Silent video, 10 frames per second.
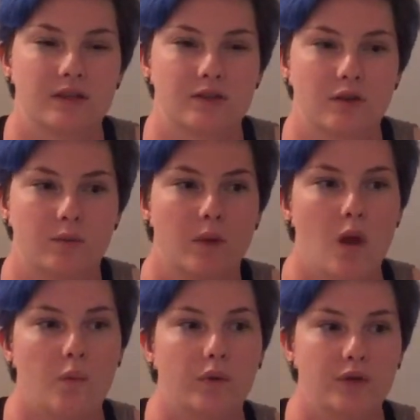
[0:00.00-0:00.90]
And so
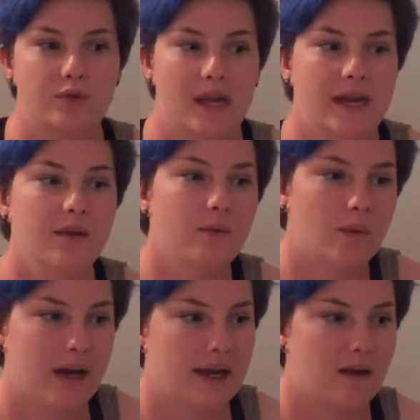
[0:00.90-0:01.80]
when you take
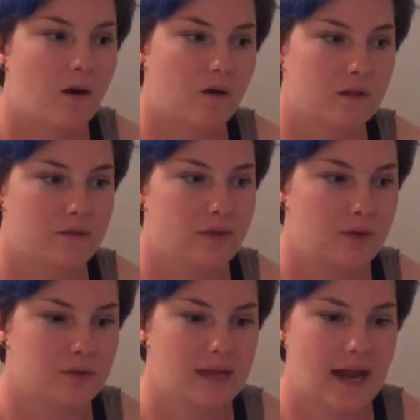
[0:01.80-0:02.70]
away all of
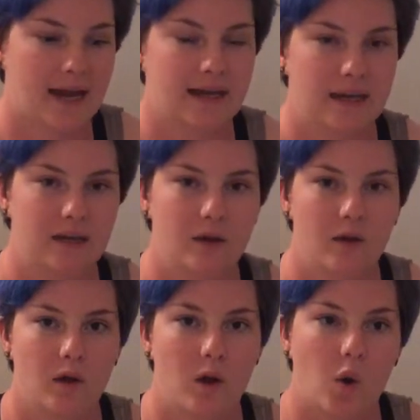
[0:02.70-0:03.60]
those added
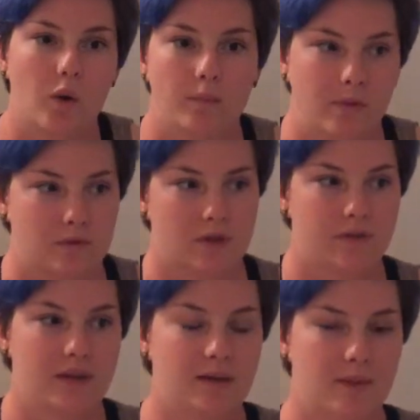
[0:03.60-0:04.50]
hormones,
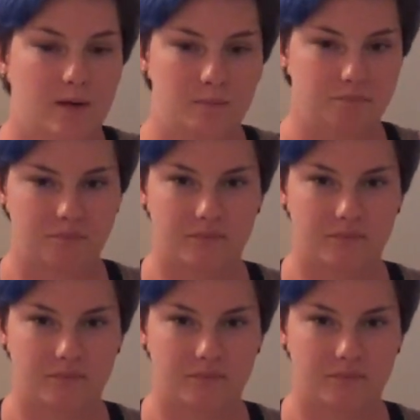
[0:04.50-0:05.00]
you think about